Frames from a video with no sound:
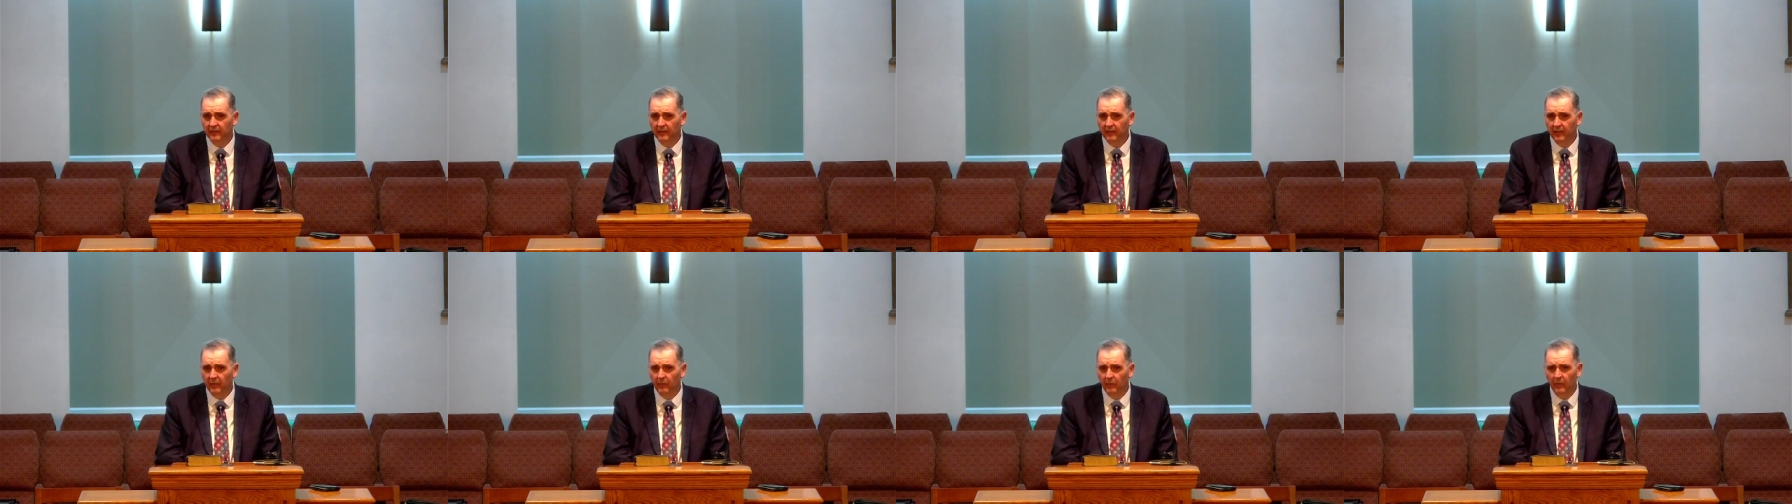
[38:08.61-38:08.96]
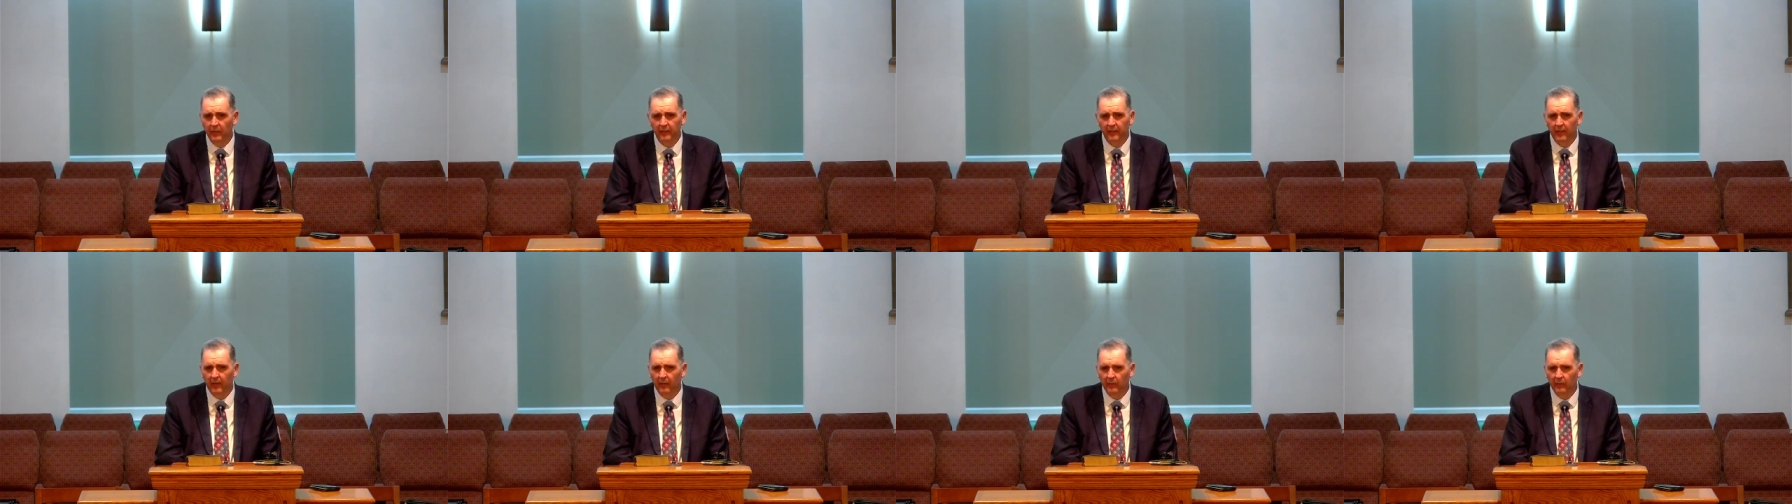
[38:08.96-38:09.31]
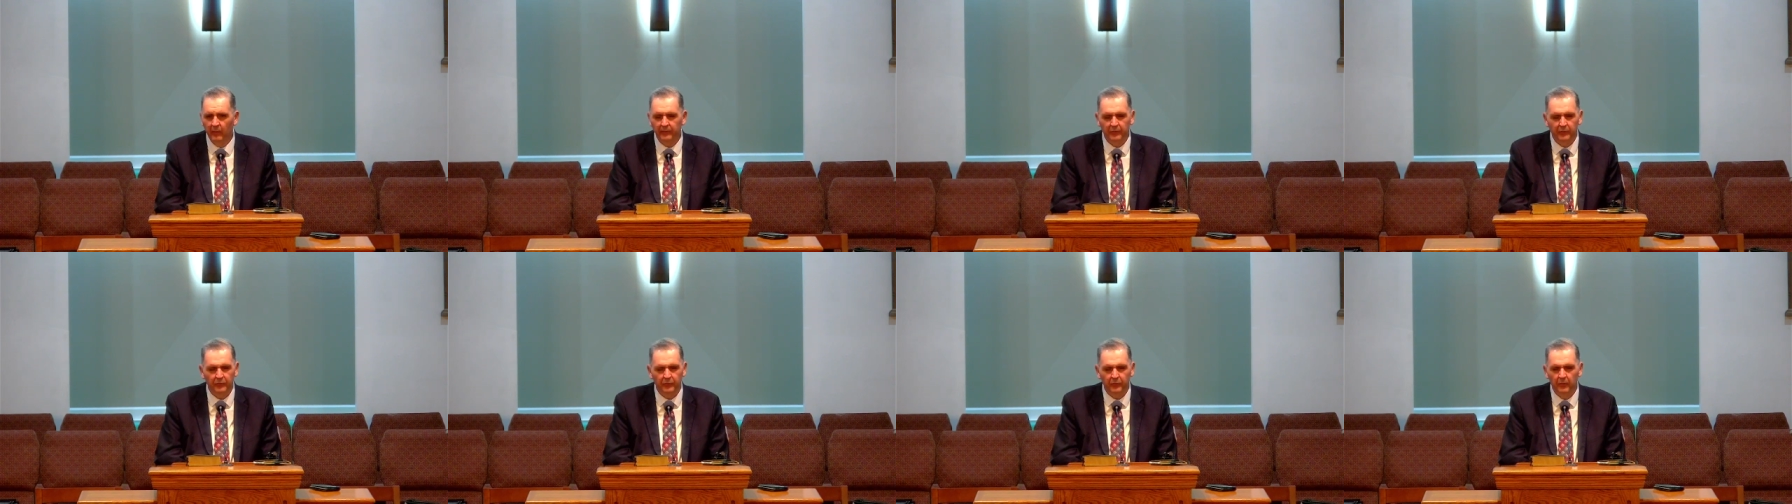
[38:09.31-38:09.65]
I want, I want
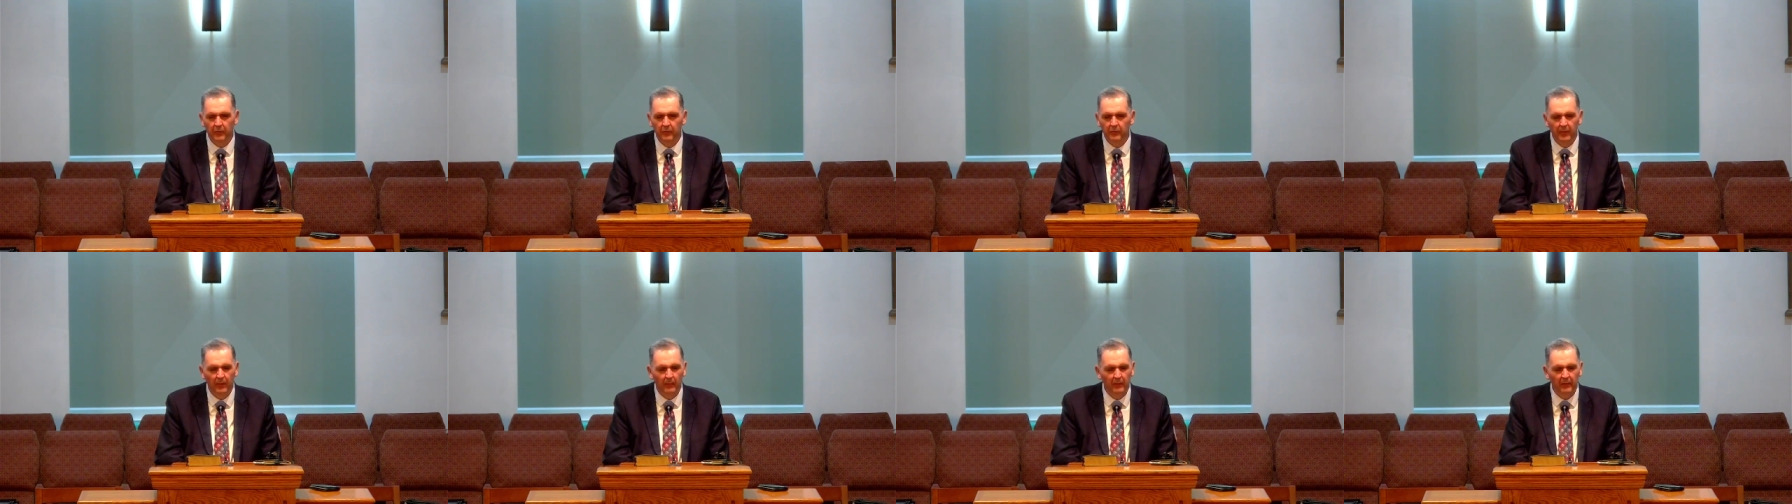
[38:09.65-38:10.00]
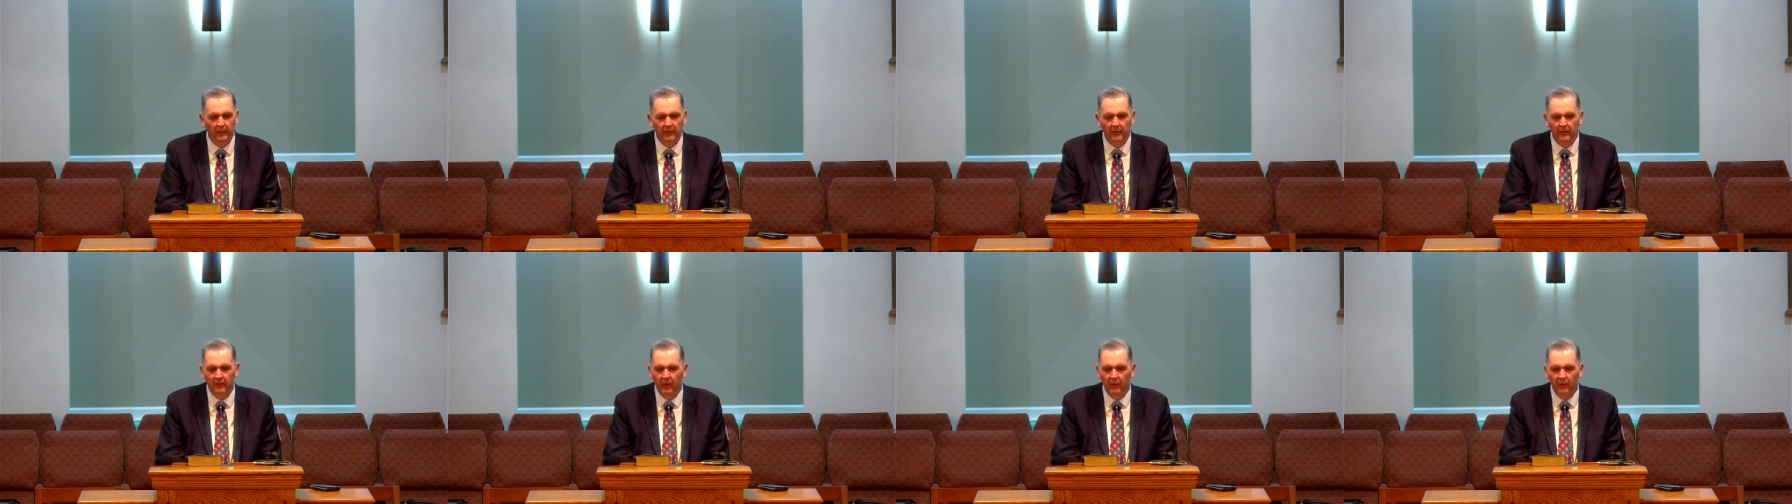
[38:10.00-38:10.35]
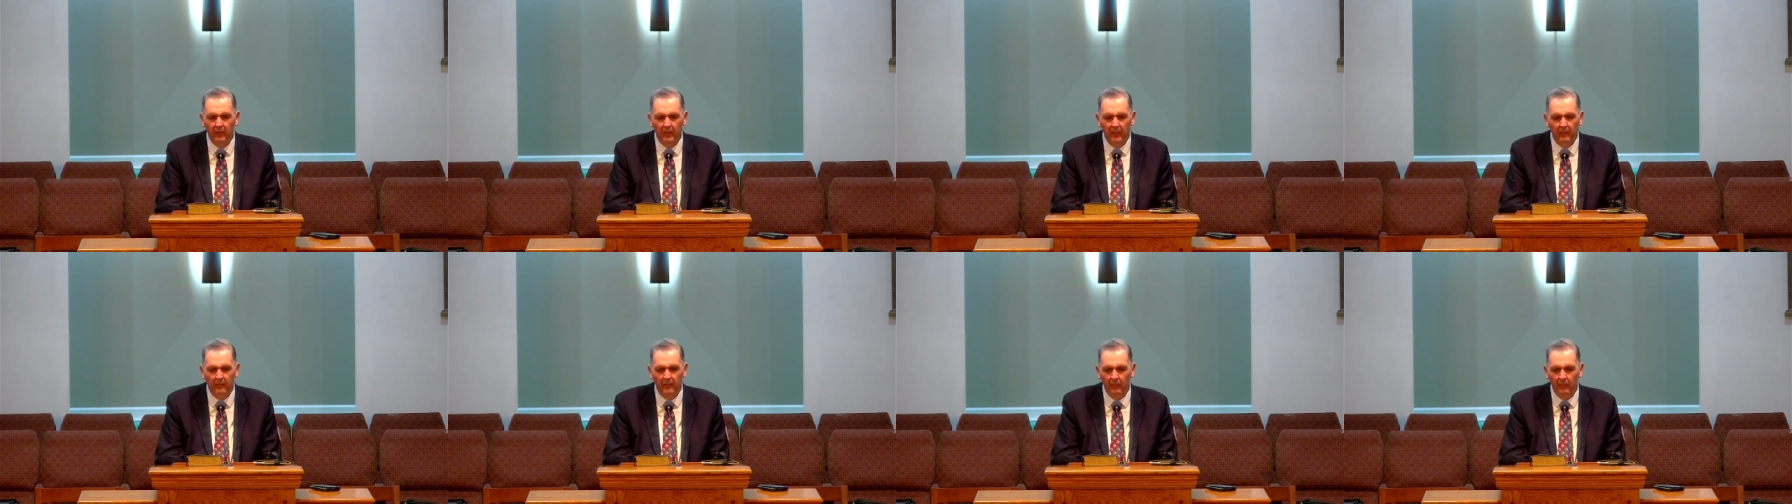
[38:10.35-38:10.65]
the truth. I want to know Him.